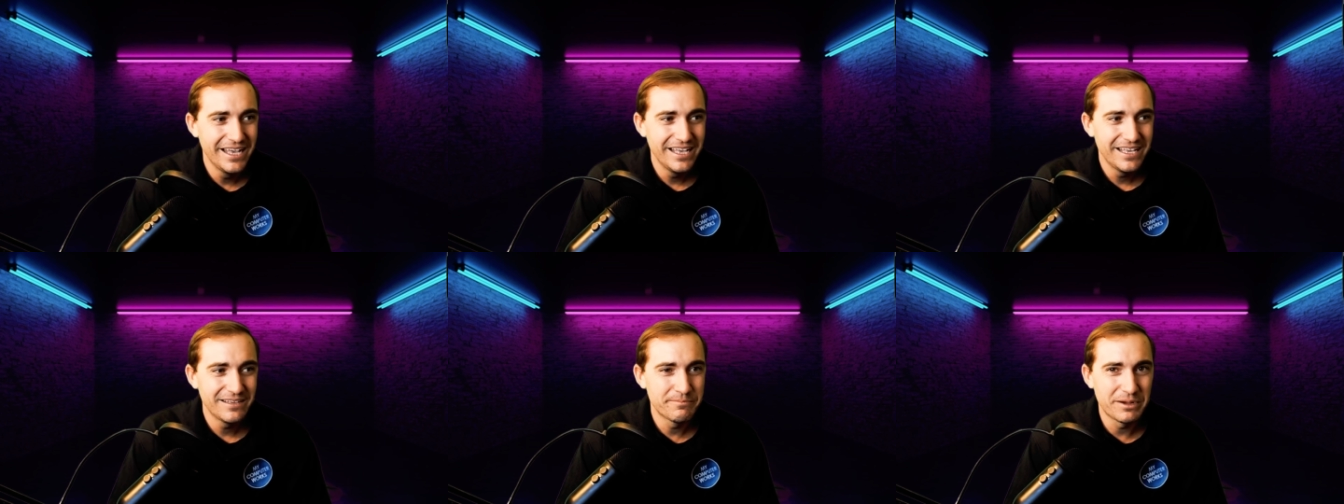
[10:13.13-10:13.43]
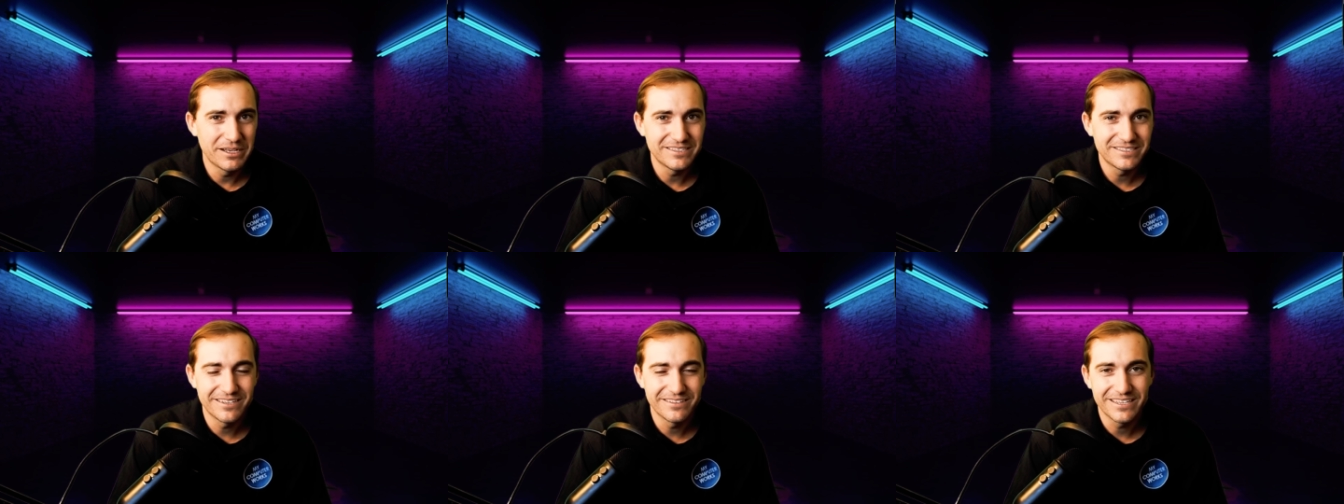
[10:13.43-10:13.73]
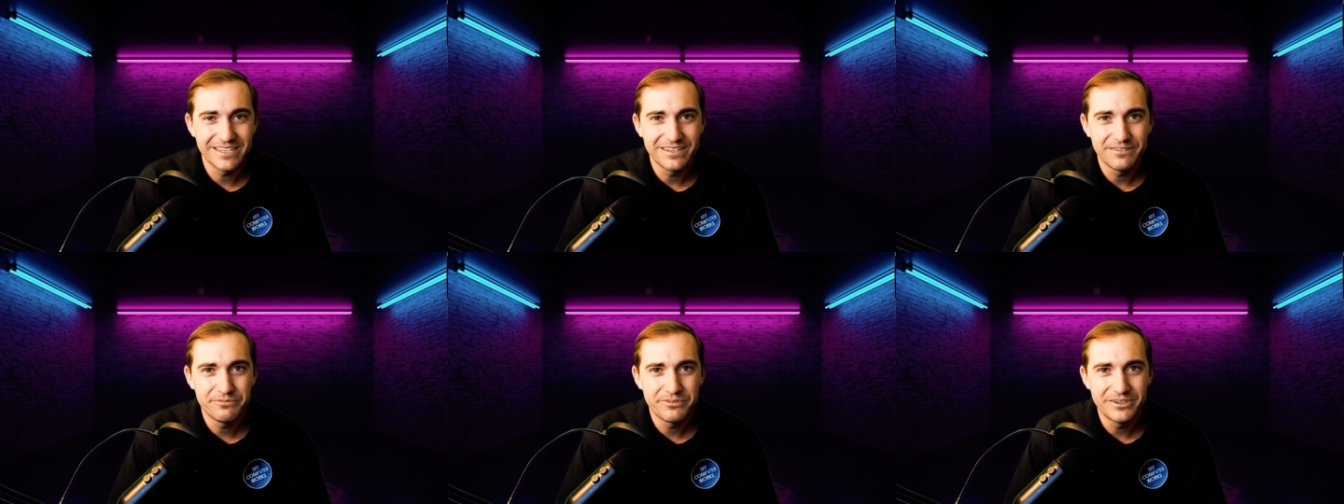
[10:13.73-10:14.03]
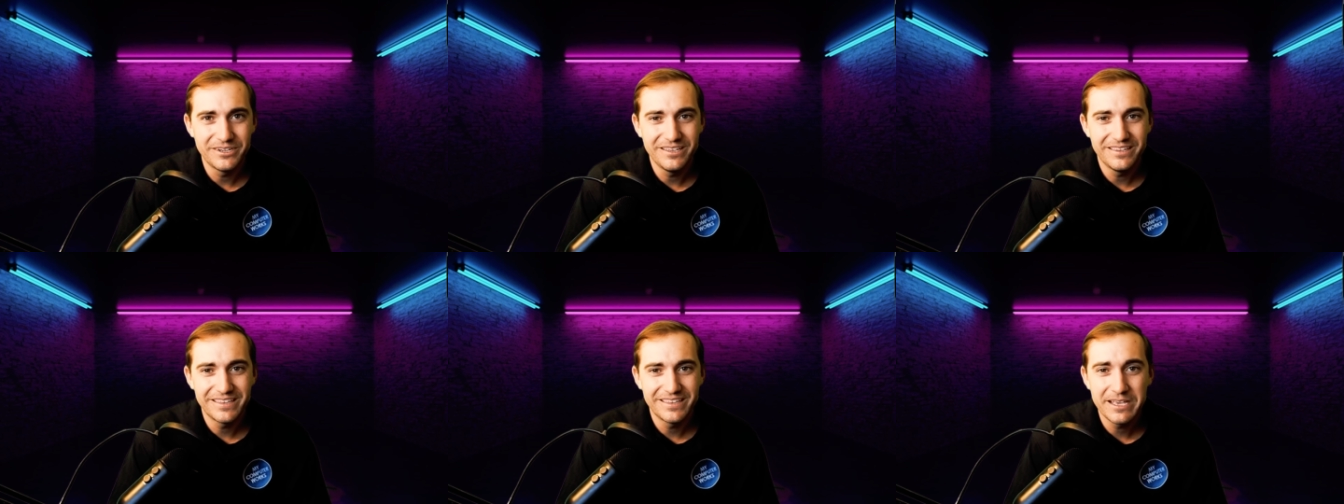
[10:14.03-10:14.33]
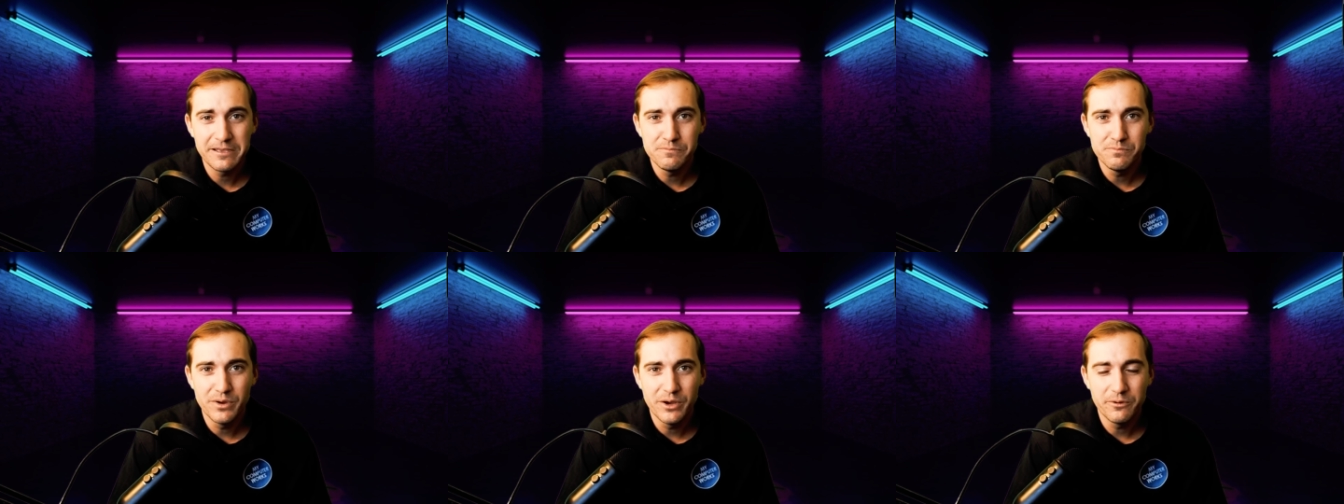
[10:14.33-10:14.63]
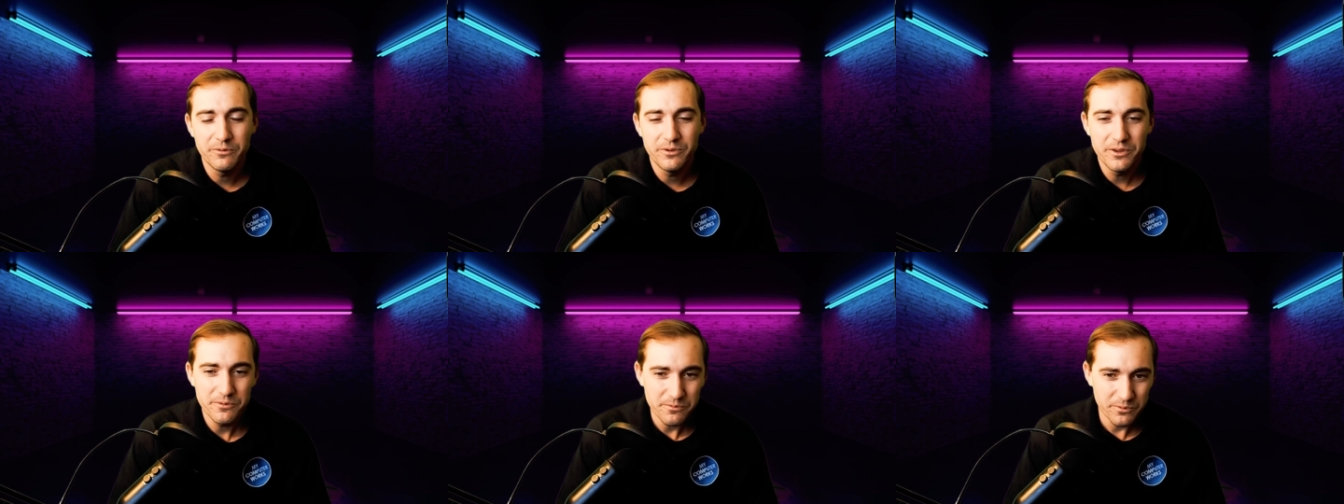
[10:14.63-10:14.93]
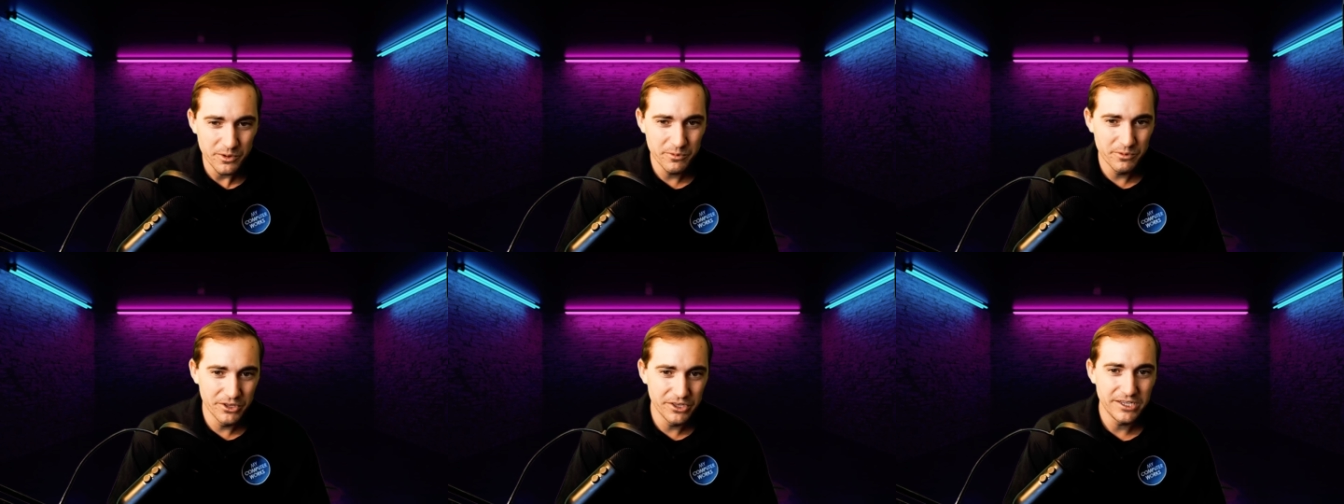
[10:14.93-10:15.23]
might sound like a funny thing, but we,
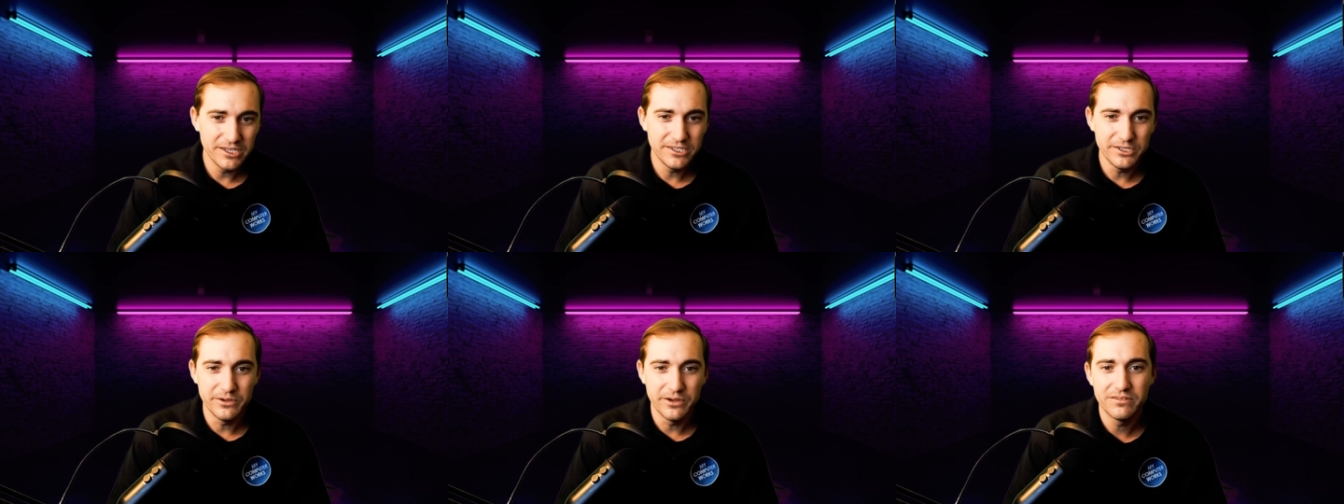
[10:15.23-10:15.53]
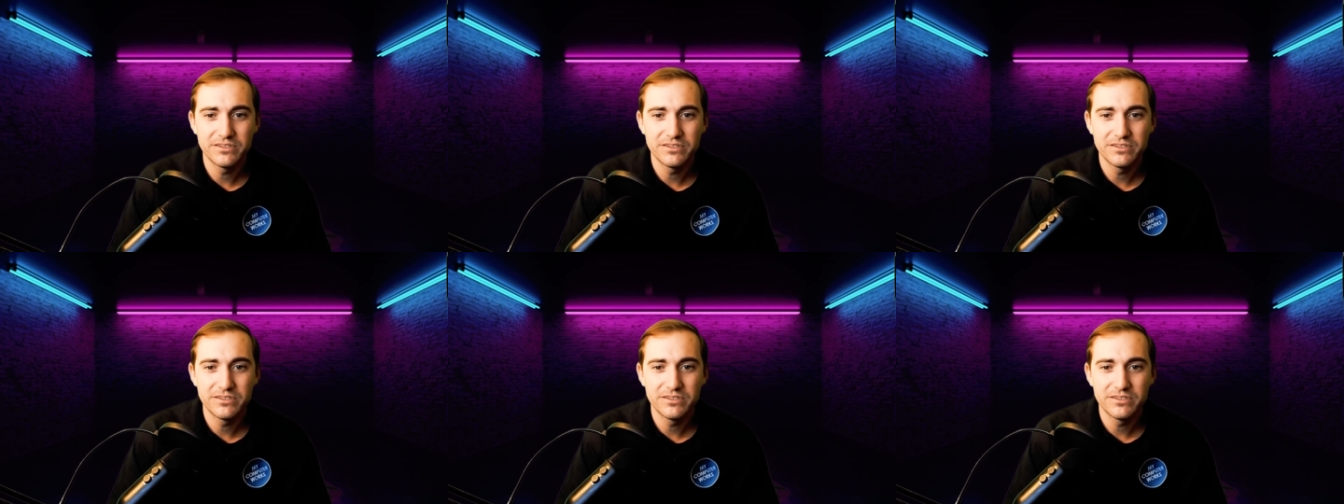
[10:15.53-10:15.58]
we really do.